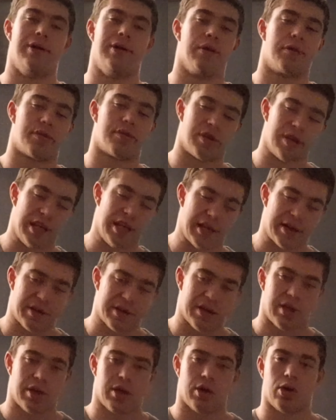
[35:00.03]
the sled,
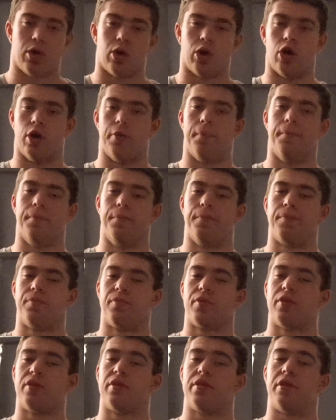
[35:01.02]

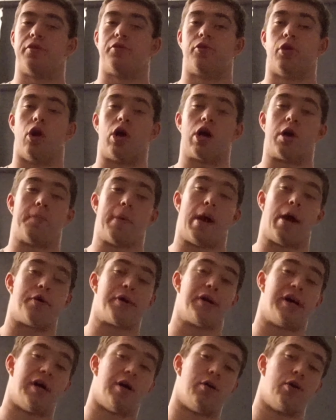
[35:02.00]
talk about
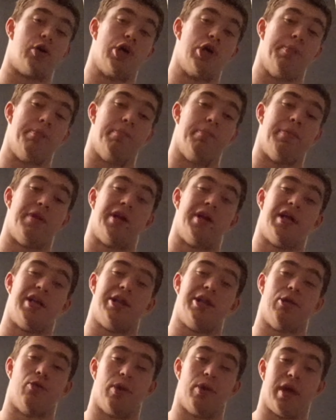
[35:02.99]
how
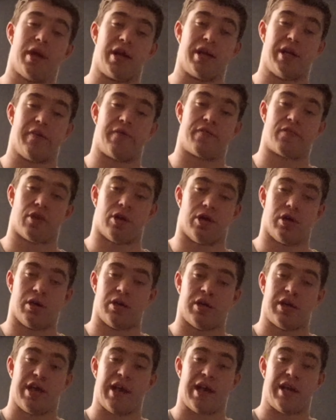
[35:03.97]
the weightlifter
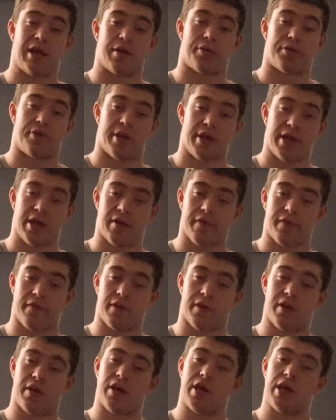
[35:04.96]
Alexeyev,
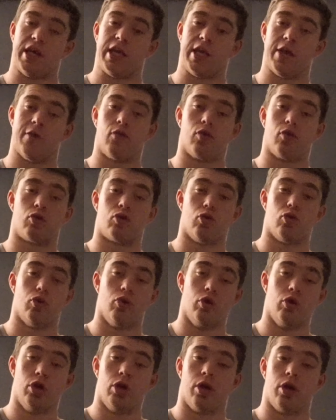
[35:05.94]
he would
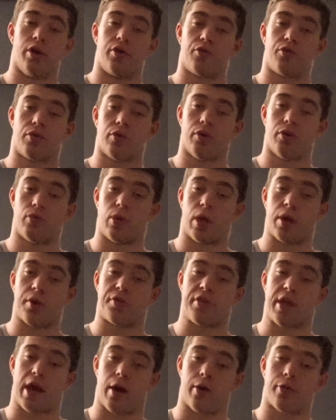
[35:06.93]
do
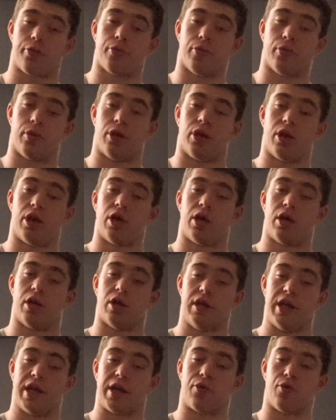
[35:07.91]
1,000
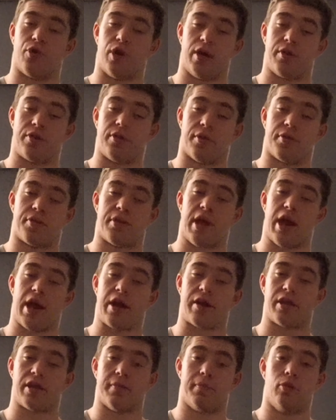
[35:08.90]
leg raises
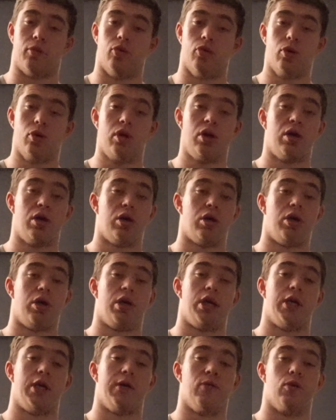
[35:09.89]
at the pool.
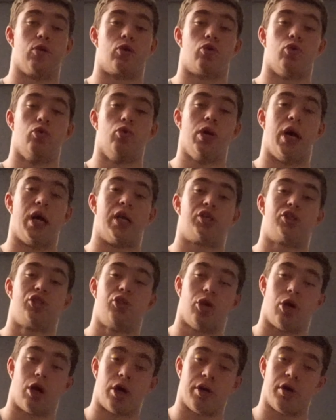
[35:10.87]
He would do a
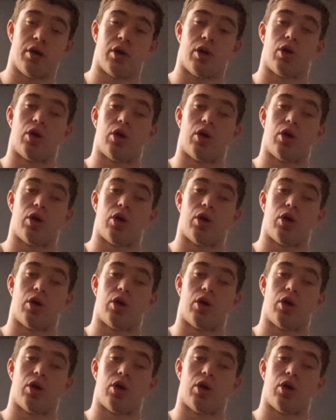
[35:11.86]
ton